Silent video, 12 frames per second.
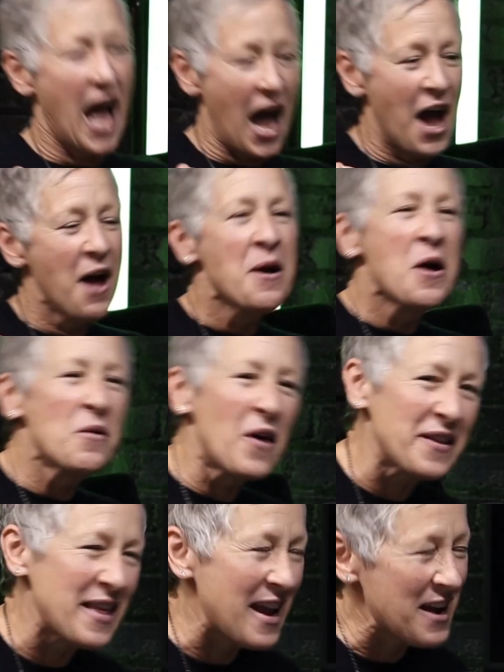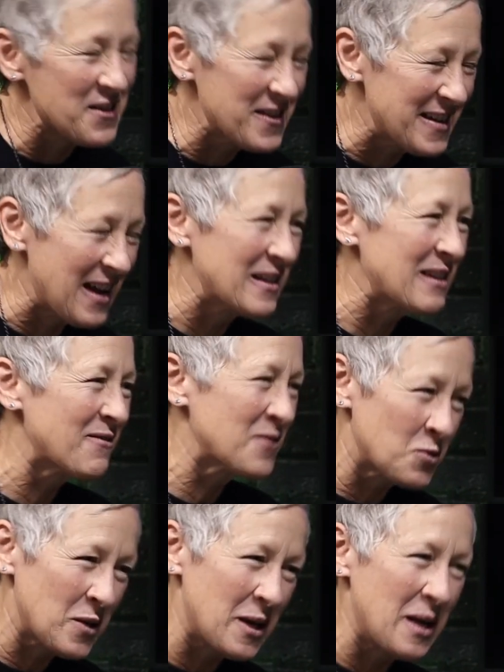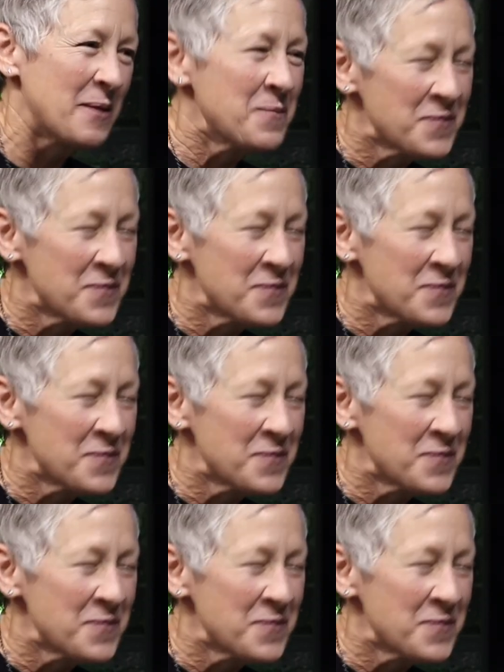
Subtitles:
Whether they understand the difference between a